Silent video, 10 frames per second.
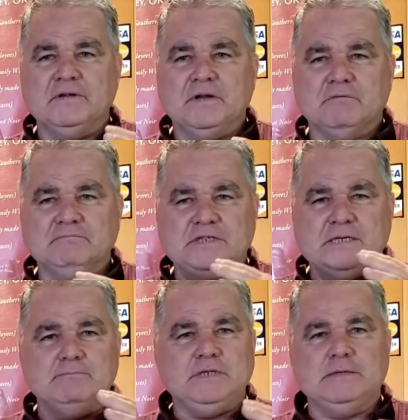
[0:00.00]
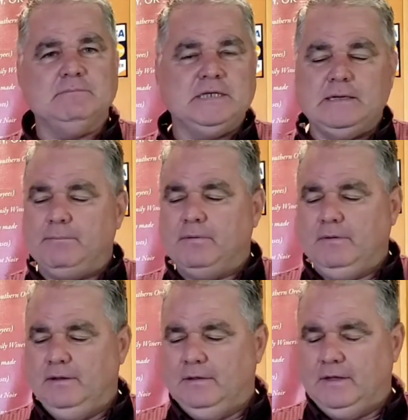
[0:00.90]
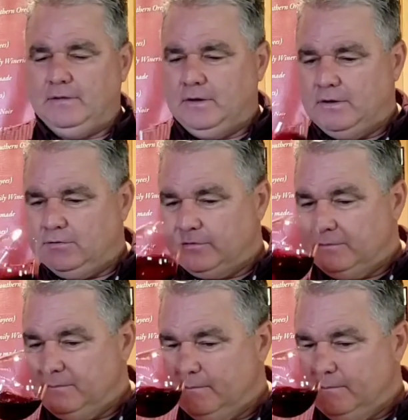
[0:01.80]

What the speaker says: you know, deep in the nose.